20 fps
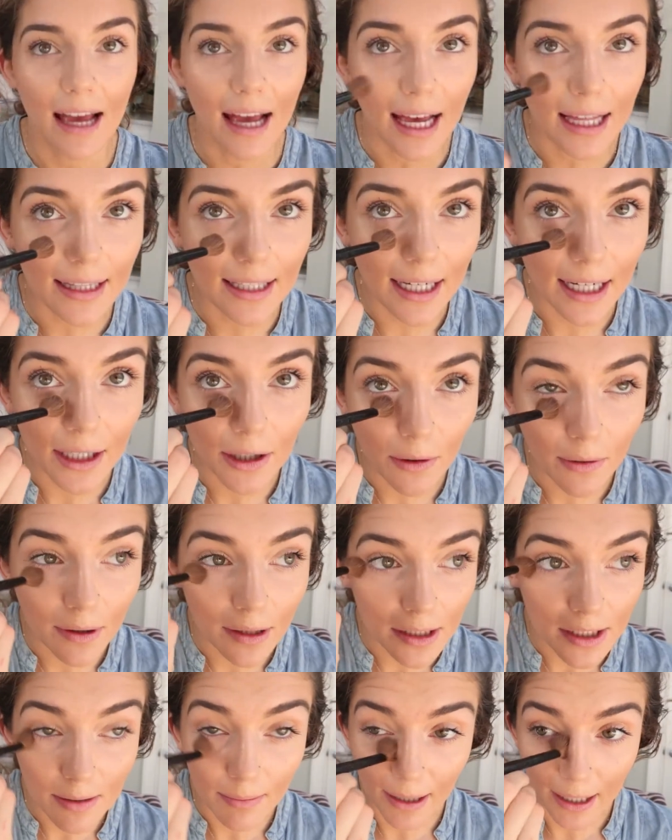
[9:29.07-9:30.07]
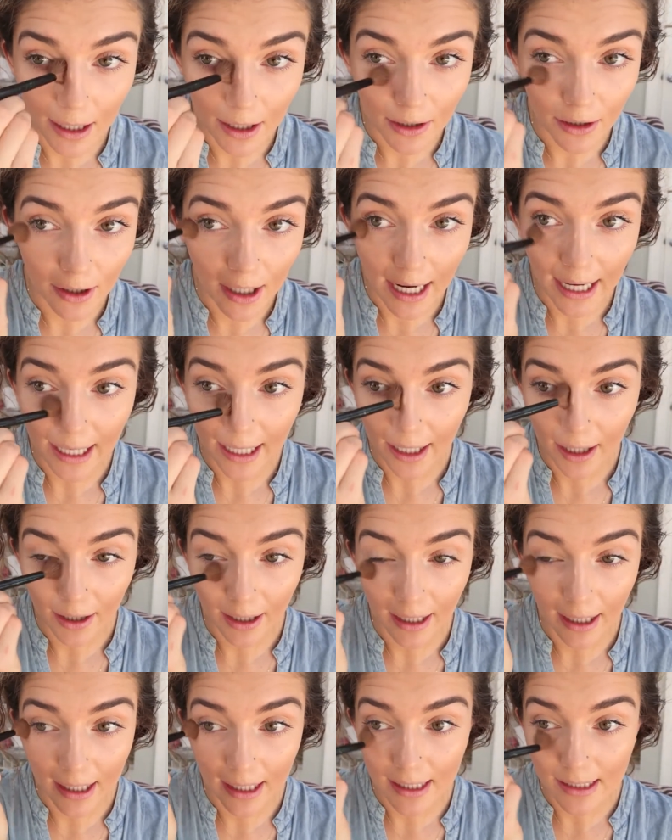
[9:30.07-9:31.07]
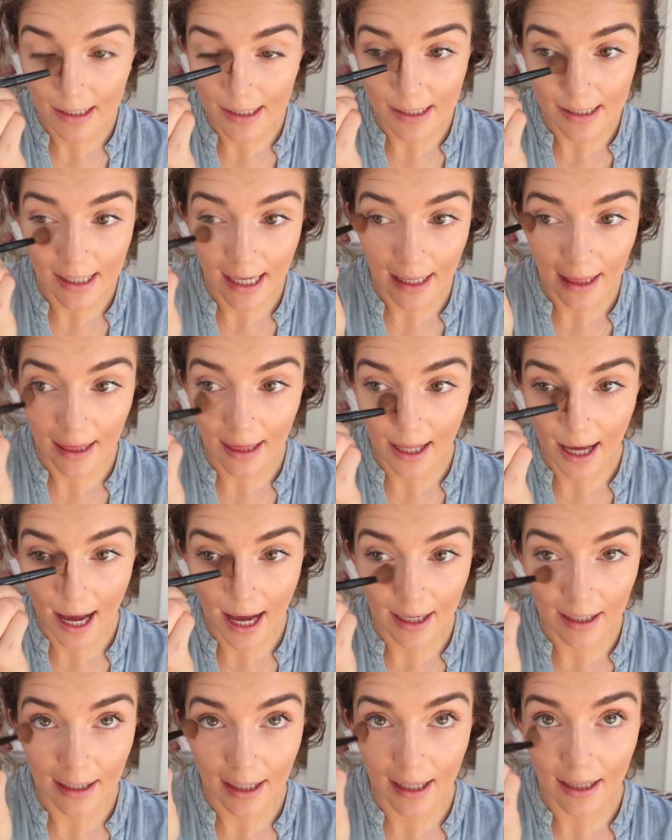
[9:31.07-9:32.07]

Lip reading: and then I go into my under eye area and set that,